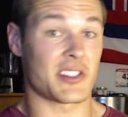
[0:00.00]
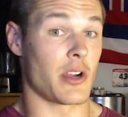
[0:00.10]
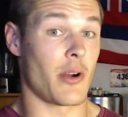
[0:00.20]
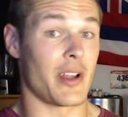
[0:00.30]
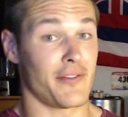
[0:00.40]

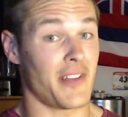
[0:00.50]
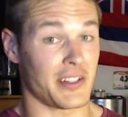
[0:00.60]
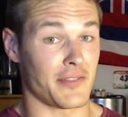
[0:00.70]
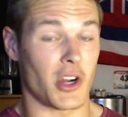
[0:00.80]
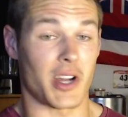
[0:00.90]
So an
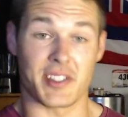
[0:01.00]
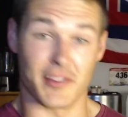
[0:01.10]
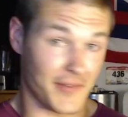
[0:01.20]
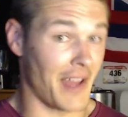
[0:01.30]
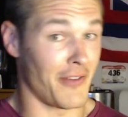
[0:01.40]
effective cost
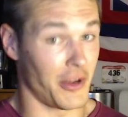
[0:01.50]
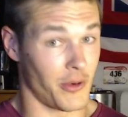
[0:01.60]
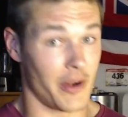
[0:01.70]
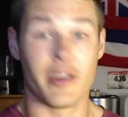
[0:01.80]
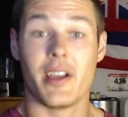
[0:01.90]
of
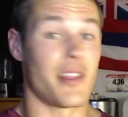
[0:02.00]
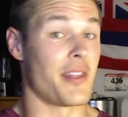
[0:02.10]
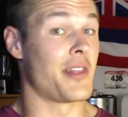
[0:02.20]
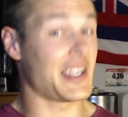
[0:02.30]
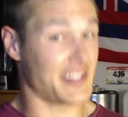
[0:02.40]
$500.
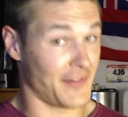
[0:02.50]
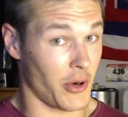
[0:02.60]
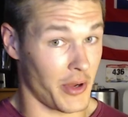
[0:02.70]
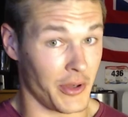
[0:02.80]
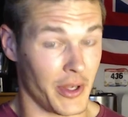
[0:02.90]
That's
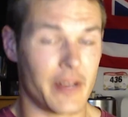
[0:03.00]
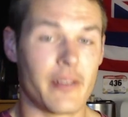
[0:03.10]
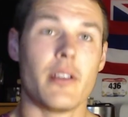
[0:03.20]
very good.